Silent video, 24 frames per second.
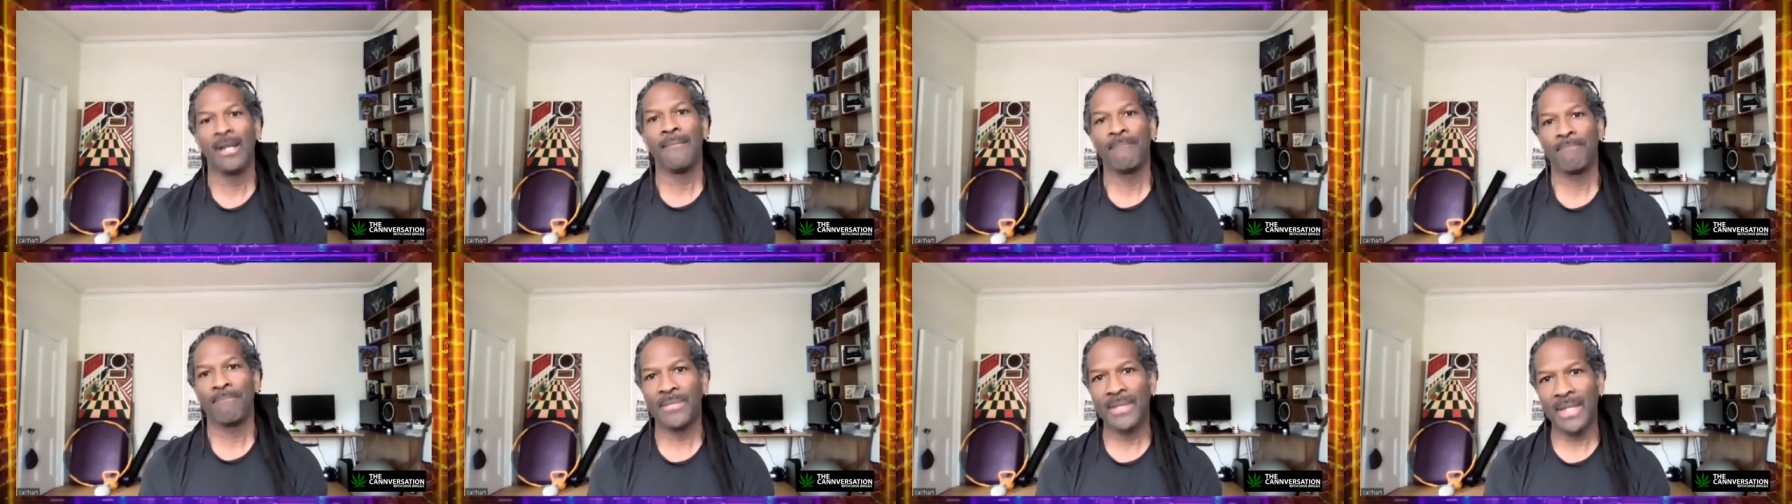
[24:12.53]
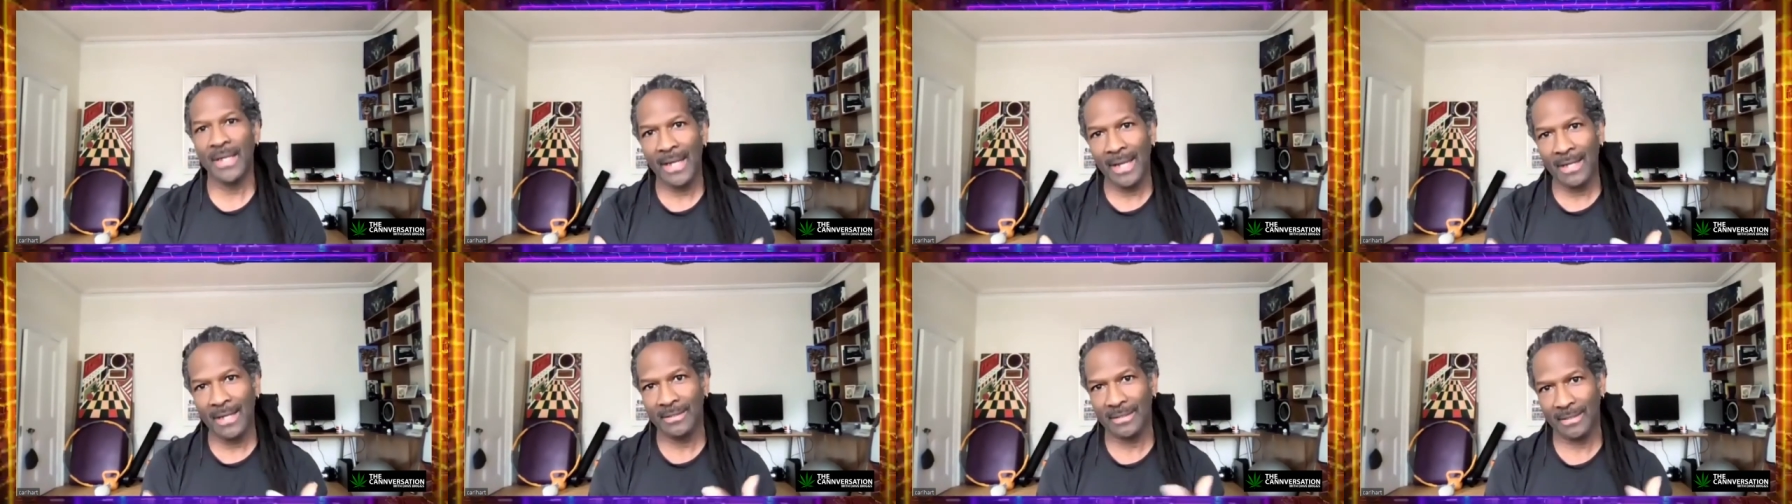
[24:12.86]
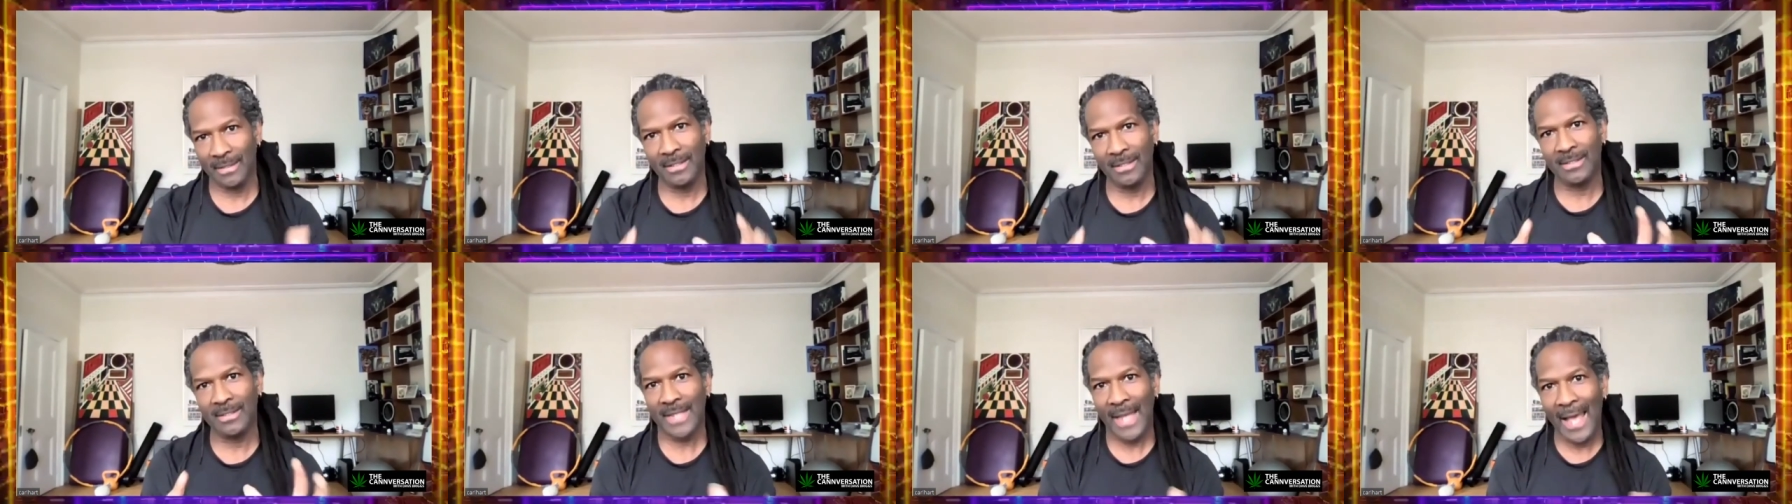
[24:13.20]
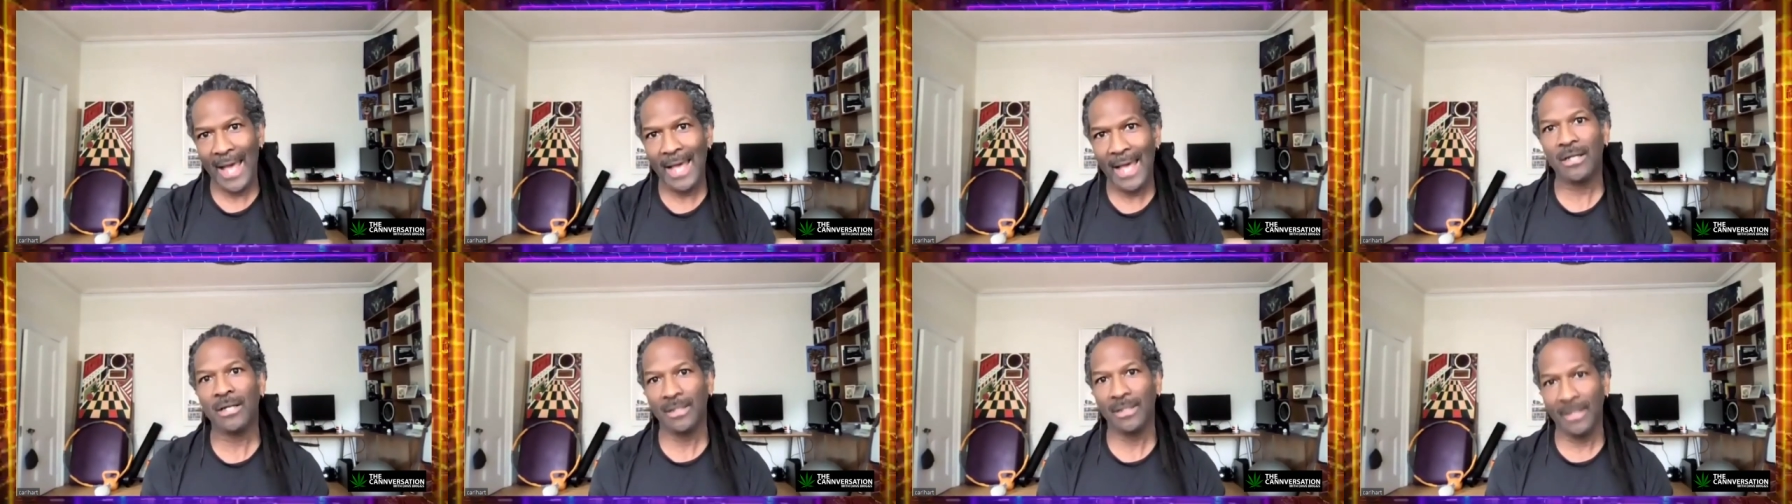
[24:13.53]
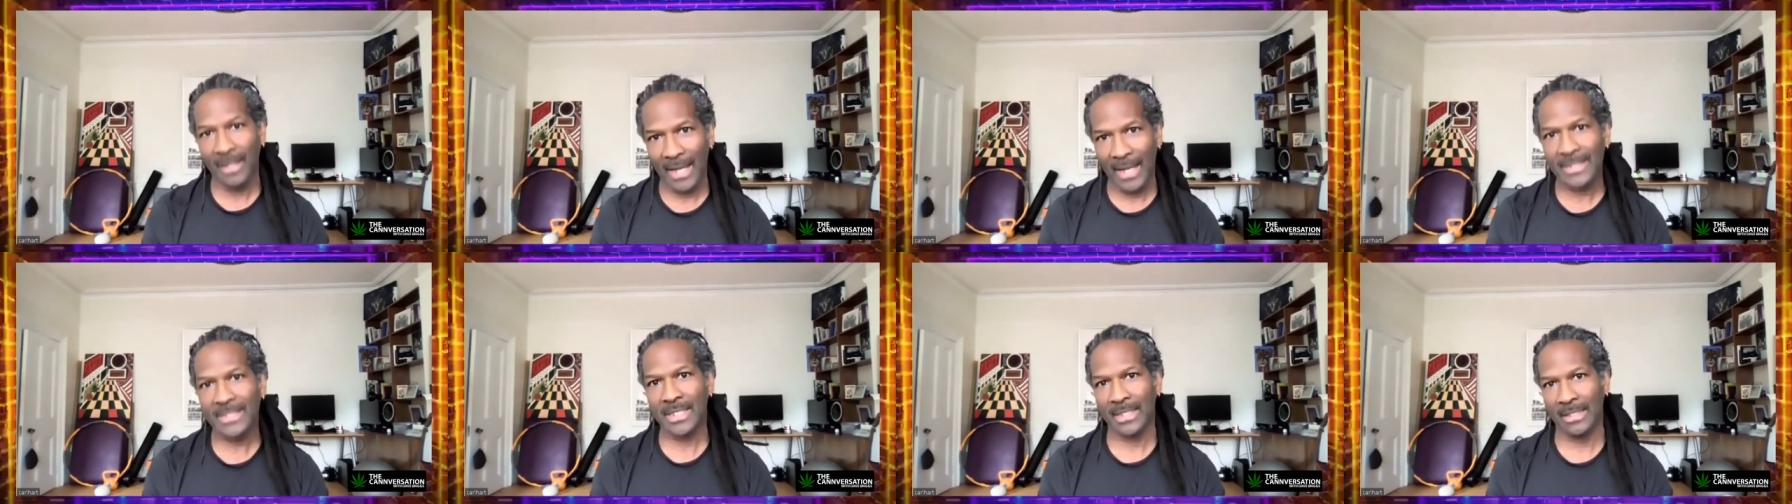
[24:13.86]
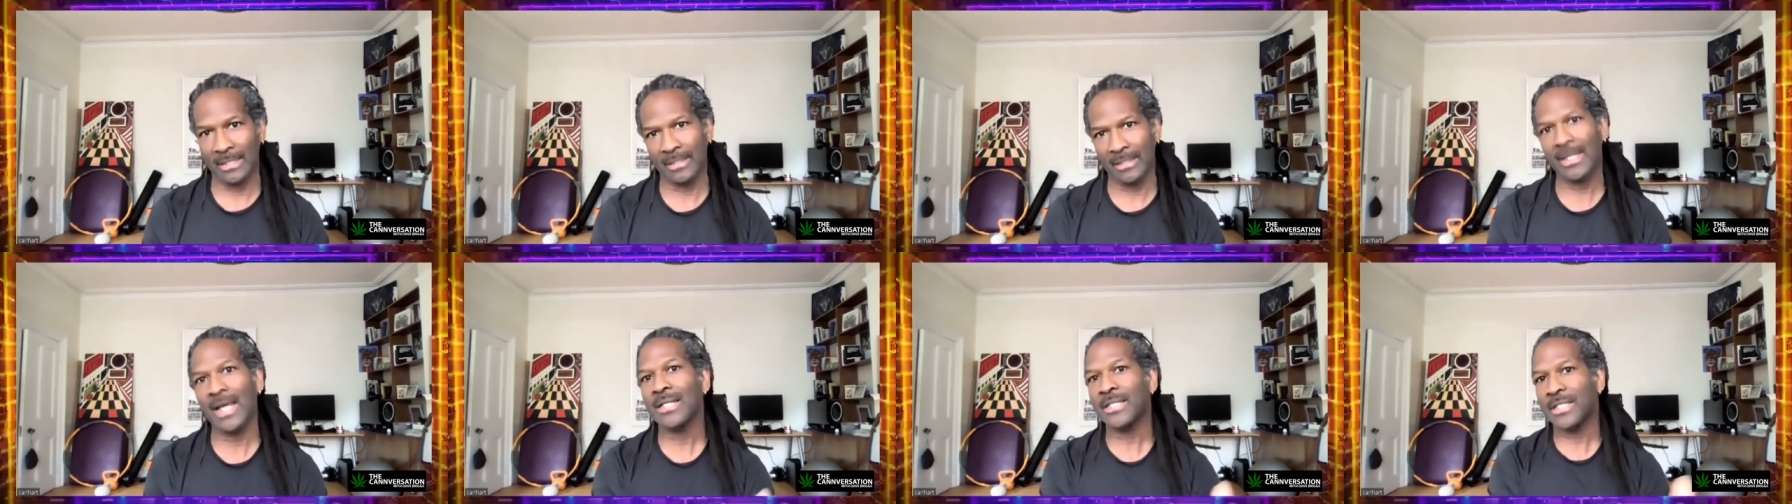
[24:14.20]
That it's
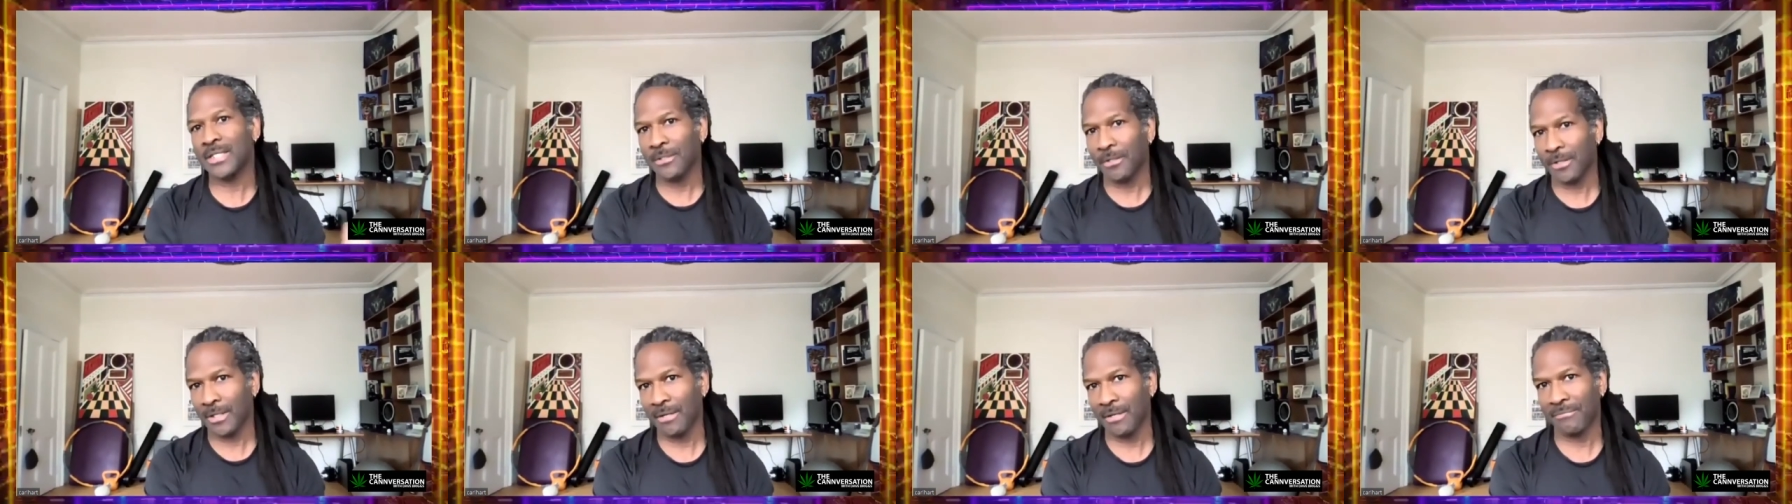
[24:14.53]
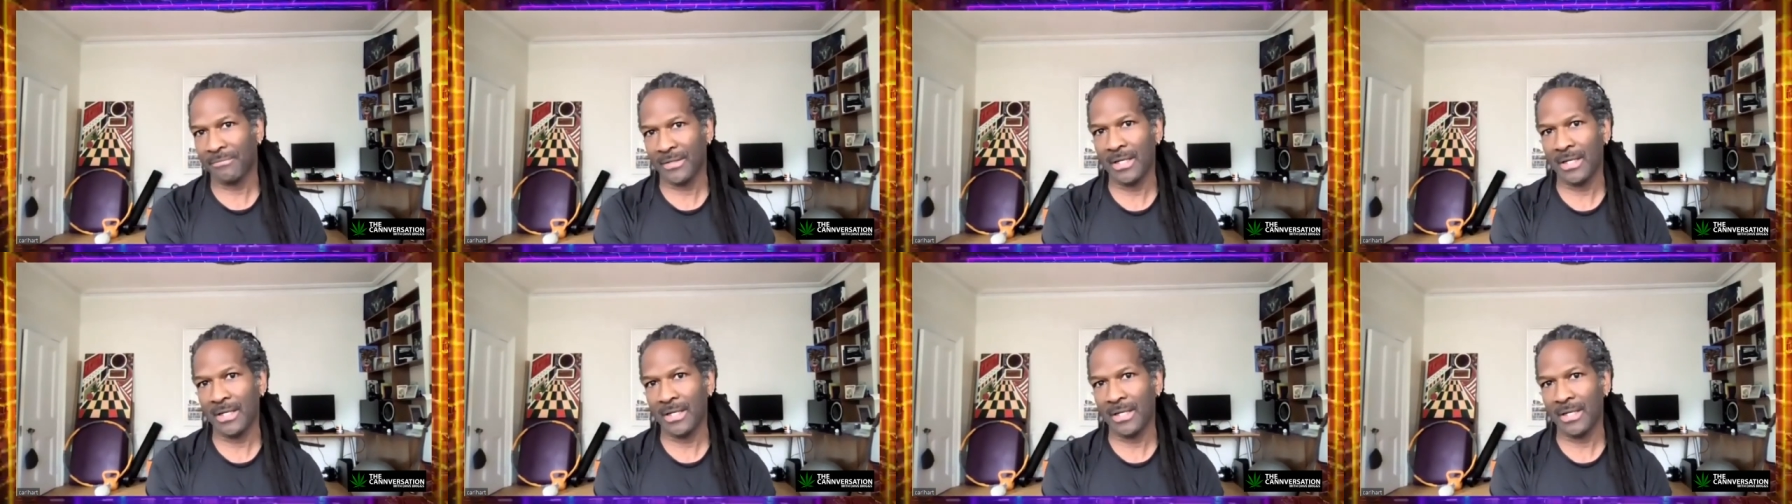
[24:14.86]
adolescent. That sort of